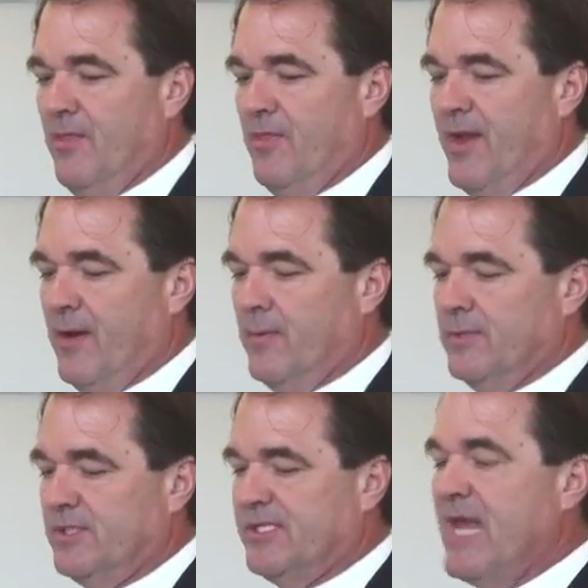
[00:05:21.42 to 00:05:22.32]
Their
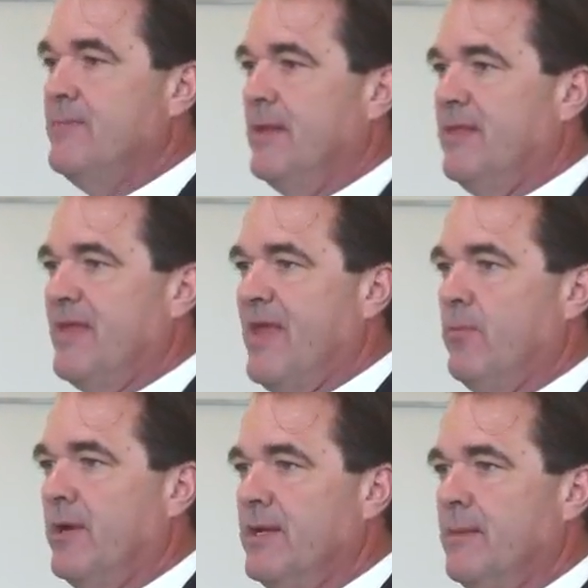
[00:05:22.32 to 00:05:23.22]
statement that they
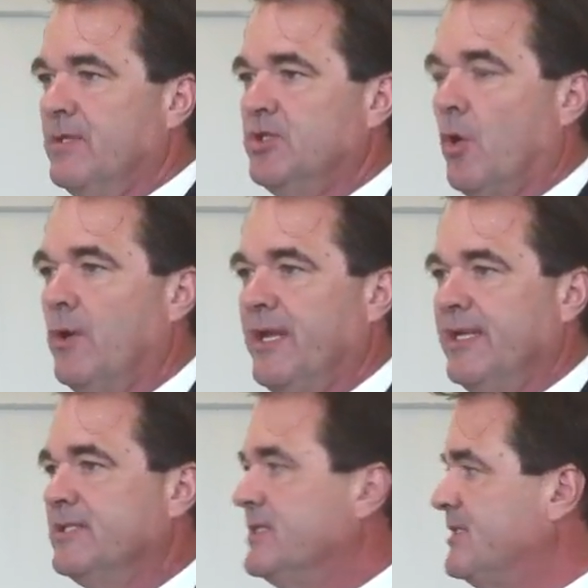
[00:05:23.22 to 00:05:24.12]
were in a majority
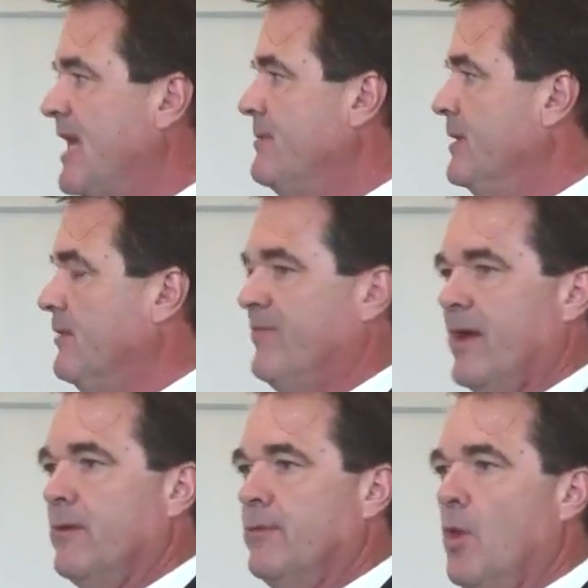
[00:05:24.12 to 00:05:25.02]
is a statement of
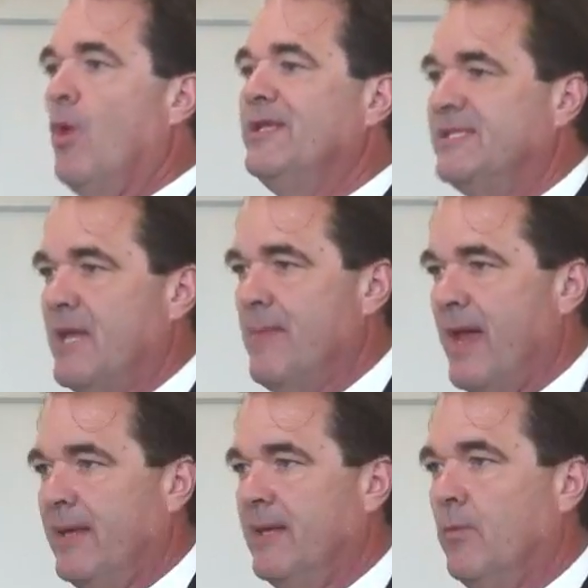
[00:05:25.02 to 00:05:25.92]
their noise they made.